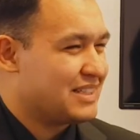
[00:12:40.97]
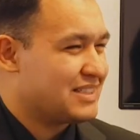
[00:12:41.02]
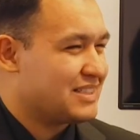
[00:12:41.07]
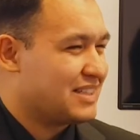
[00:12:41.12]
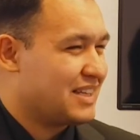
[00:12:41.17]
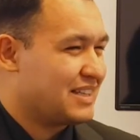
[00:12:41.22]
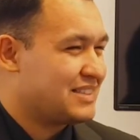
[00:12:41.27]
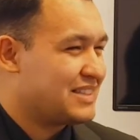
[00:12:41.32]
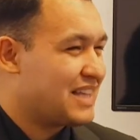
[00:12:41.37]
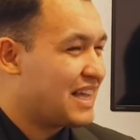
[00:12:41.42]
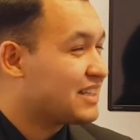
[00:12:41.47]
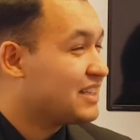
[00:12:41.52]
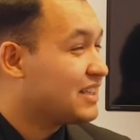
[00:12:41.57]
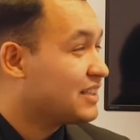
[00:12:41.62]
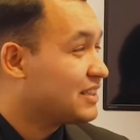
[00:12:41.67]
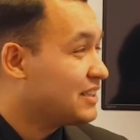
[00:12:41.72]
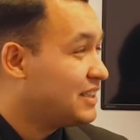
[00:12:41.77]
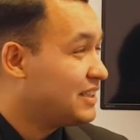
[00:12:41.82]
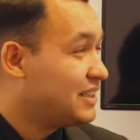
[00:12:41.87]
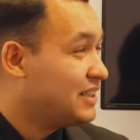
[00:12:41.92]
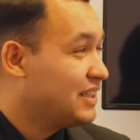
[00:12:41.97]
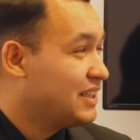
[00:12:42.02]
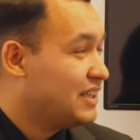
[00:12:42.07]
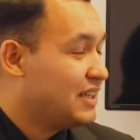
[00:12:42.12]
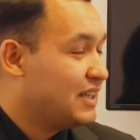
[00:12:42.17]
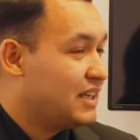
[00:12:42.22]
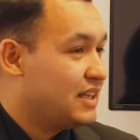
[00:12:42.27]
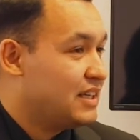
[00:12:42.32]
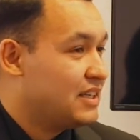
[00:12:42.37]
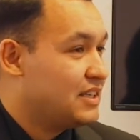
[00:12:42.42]
I guess, like technically,
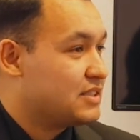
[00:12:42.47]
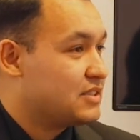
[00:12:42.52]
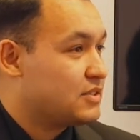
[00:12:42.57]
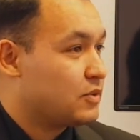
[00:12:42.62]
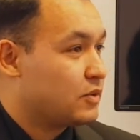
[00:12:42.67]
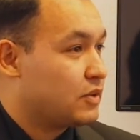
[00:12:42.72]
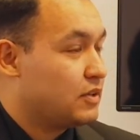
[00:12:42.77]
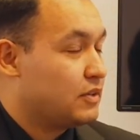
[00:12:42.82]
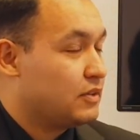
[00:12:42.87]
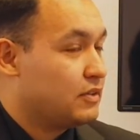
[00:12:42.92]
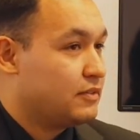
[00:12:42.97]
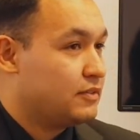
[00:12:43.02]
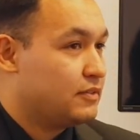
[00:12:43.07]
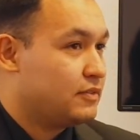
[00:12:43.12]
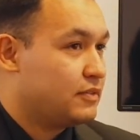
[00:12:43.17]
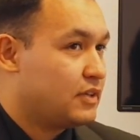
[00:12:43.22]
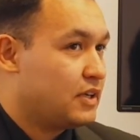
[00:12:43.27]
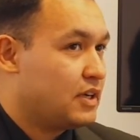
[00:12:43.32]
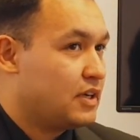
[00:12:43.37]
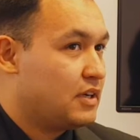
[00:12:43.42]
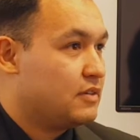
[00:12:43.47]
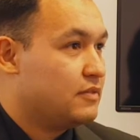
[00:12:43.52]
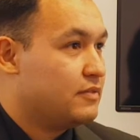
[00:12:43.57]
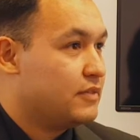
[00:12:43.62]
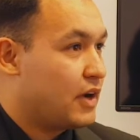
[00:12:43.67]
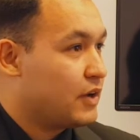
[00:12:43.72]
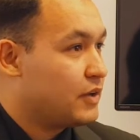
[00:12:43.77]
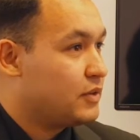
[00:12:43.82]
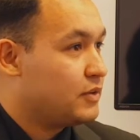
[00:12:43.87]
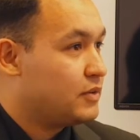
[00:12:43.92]
is sort of uh,
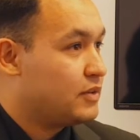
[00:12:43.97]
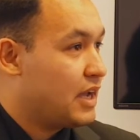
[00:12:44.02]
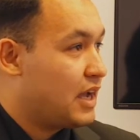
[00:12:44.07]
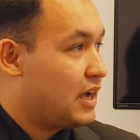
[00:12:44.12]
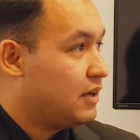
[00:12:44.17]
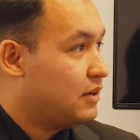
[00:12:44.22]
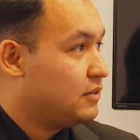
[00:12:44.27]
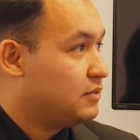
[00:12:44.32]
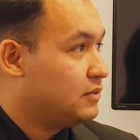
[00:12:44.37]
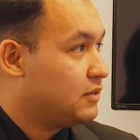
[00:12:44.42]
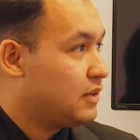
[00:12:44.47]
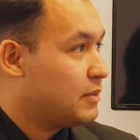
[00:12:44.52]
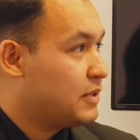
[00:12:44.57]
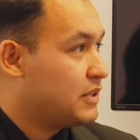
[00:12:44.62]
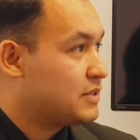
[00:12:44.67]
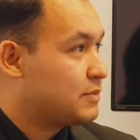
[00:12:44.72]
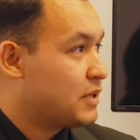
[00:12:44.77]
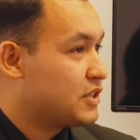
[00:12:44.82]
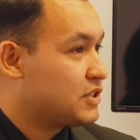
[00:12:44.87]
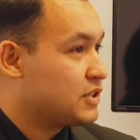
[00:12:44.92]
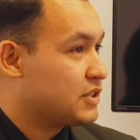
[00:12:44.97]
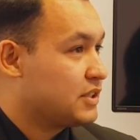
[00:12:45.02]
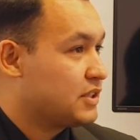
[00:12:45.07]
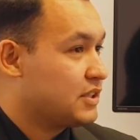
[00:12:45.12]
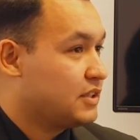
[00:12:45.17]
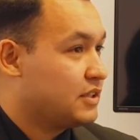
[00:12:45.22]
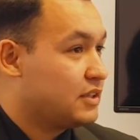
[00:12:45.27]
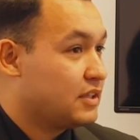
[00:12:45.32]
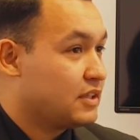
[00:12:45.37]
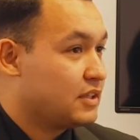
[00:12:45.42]
valued now. I mean, especially
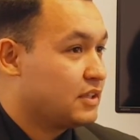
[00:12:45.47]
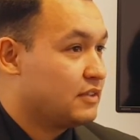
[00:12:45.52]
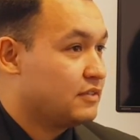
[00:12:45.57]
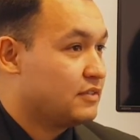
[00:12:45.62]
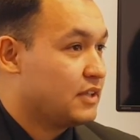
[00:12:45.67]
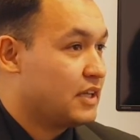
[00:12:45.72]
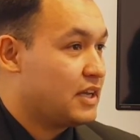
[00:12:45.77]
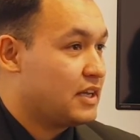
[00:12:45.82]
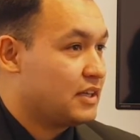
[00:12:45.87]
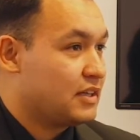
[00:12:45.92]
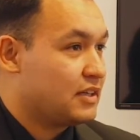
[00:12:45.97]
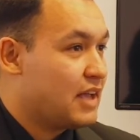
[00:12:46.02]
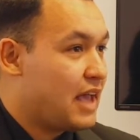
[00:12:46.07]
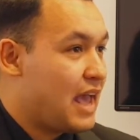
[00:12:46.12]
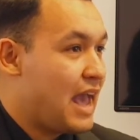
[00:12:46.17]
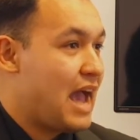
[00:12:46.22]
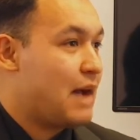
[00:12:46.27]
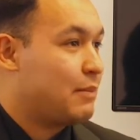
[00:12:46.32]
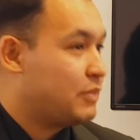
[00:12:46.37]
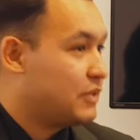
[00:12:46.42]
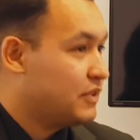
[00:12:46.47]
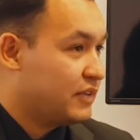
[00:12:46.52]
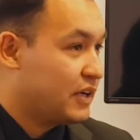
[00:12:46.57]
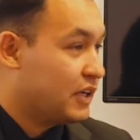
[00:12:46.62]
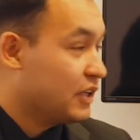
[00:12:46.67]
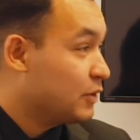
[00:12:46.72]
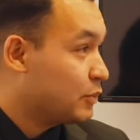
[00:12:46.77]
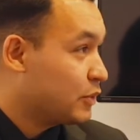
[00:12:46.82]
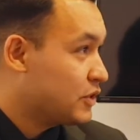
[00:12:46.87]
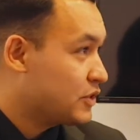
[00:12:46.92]
you think of like app
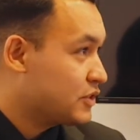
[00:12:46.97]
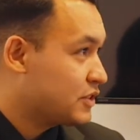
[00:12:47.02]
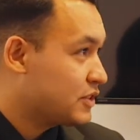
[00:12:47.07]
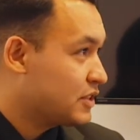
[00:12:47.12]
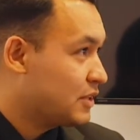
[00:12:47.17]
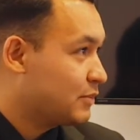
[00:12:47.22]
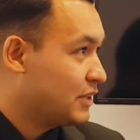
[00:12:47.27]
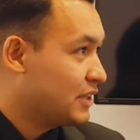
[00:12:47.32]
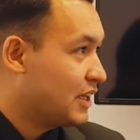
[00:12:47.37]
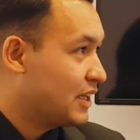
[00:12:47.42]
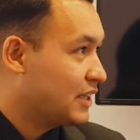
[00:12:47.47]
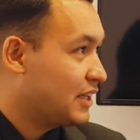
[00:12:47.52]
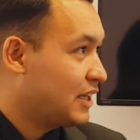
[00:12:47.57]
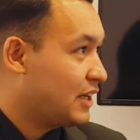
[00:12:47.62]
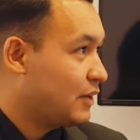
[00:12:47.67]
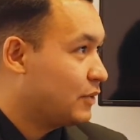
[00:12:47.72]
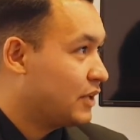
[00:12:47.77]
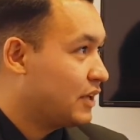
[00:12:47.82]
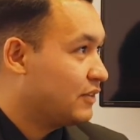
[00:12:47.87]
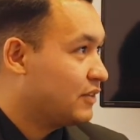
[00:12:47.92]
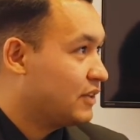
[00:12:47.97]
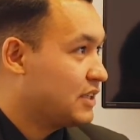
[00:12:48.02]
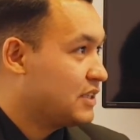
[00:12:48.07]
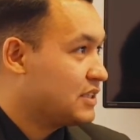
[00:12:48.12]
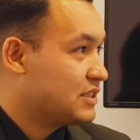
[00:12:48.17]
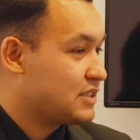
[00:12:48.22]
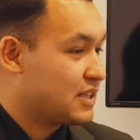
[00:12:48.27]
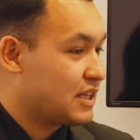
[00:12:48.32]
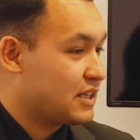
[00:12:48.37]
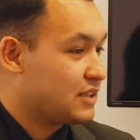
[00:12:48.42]
developers or something like that, whatever it
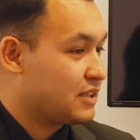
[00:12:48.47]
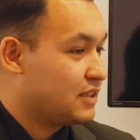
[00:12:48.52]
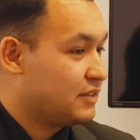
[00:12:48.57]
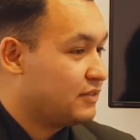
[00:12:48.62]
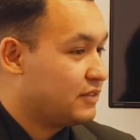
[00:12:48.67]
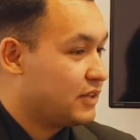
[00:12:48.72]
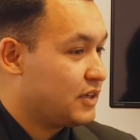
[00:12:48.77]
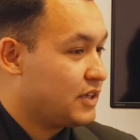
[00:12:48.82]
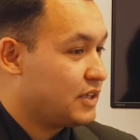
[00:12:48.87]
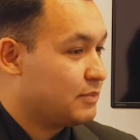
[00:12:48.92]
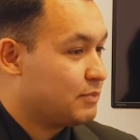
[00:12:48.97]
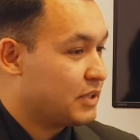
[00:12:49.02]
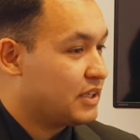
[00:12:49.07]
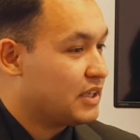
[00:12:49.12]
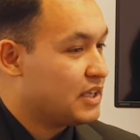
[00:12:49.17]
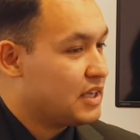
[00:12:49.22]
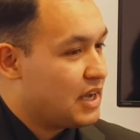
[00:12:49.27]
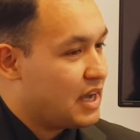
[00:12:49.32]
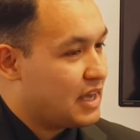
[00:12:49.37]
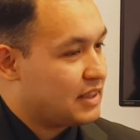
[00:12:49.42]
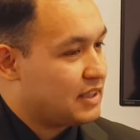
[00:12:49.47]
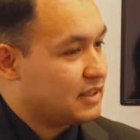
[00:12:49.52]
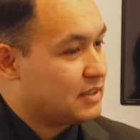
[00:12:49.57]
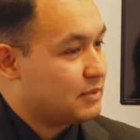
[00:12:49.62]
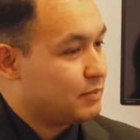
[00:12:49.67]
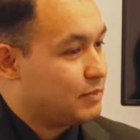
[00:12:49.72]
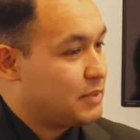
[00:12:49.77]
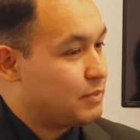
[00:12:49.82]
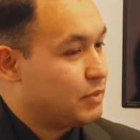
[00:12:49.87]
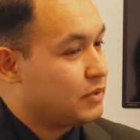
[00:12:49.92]
is, like the very, but I think the
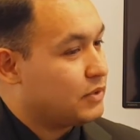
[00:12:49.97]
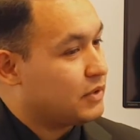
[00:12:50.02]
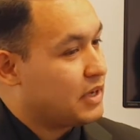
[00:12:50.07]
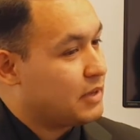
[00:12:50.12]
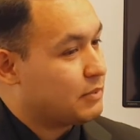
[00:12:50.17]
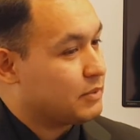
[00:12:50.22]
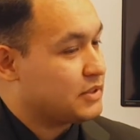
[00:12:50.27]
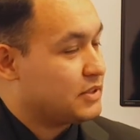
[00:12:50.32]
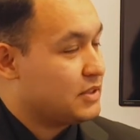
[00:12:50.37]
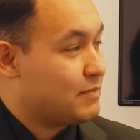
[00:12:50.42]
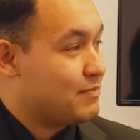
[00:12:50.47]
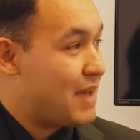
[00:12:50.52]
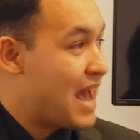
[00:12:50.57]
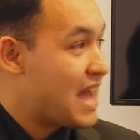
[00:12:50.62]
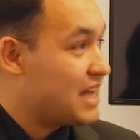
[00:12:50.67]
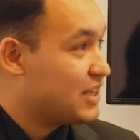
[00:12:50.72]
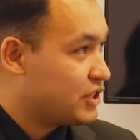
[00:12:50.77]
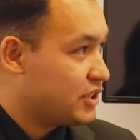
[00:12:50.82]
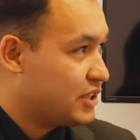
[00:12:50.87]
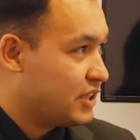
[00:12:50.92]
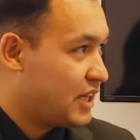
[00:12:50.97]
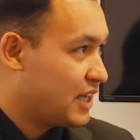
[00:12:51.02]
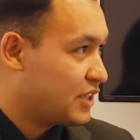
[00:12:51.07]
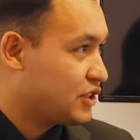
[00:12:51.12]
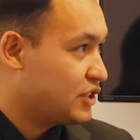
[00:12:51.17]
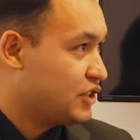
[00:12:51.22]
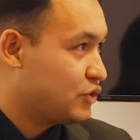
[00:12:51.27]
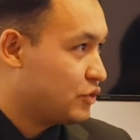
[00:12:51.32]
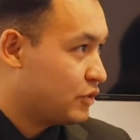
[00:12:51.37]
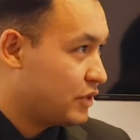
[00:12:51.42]
people who are able to imagine and
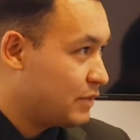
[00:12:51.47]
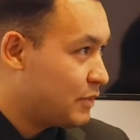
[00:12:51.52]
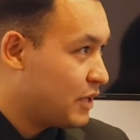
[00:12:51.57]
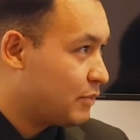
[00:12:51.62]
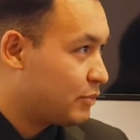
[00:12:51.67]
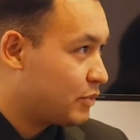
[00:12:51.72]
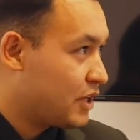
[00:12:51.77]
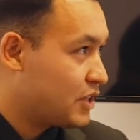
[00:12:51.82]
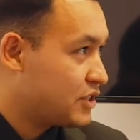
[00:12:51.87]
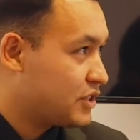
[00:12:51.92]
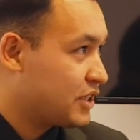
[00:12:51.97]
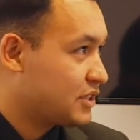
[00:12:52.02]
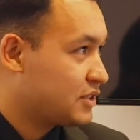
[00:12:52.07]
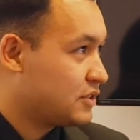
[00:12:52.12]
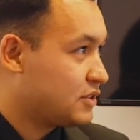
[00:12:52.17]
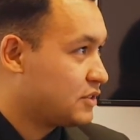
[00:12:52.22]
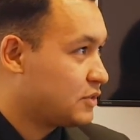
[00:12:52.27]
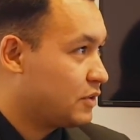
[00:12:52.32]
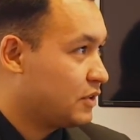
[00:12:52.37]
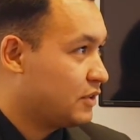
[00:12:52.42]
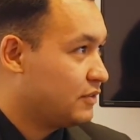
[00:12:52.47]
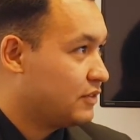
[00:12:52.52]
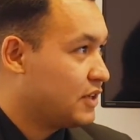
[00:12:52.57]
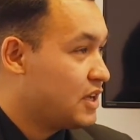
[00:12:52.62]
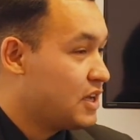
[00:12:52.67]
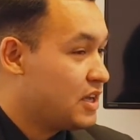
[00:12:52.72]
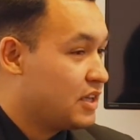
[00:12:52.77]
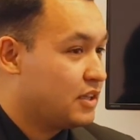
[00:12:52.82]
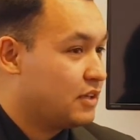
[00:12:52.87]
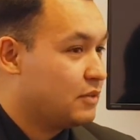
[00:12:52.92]
actually dream up projects are sort of
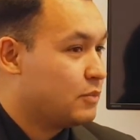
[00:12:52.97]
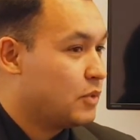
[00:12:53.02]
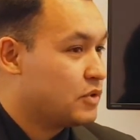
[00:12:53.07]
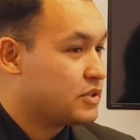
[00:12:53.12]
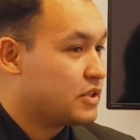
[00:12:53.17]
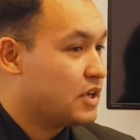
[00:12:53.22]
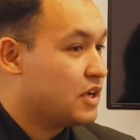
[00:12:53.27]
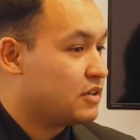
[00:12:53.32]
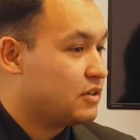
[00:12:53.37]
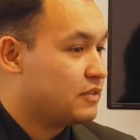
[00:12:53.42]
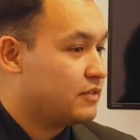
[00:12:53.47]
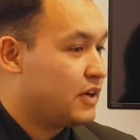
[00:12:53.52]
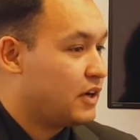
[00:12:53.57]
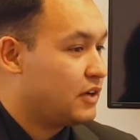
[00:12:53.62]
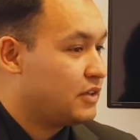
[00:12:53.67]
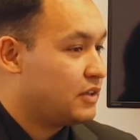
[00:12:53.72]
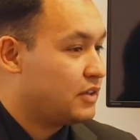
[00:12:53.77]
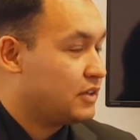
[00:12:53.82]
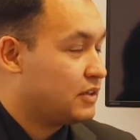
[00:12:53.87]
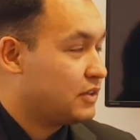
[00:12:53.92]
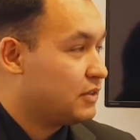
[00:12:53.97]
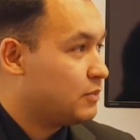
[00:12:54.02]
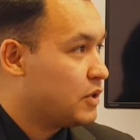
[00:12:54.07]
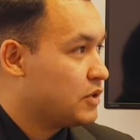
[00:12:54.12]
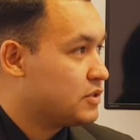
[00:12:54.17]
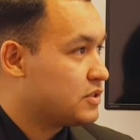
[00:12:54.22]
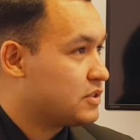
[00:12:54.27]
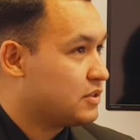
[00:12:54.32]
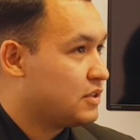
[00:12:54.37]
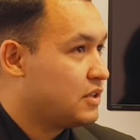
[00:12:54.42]
the most undervalued and the
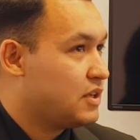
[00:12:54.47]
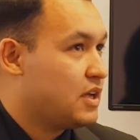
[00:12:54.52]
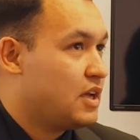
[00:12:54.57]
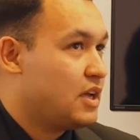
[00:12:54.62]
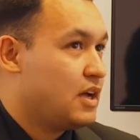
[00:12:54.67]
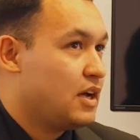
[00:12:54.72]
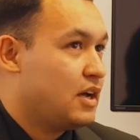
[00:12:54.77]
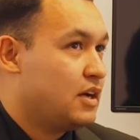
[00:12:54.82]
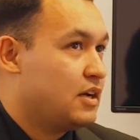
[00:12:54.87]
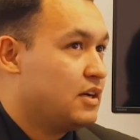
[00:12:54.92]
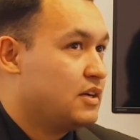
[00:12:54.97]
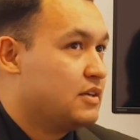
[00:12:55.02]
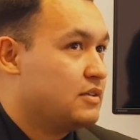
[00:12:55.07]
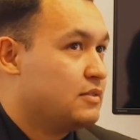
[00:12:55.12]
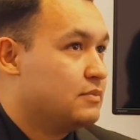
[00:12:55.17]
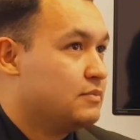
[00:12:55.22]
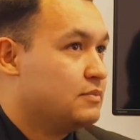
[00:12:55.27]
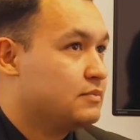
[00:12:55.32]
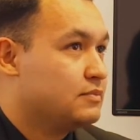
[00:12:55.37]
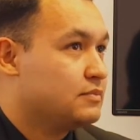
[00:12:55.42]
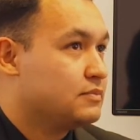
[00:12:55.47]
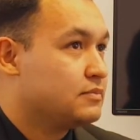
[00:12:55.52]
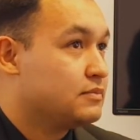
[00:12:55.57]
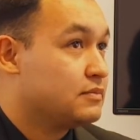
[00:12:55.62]
most um,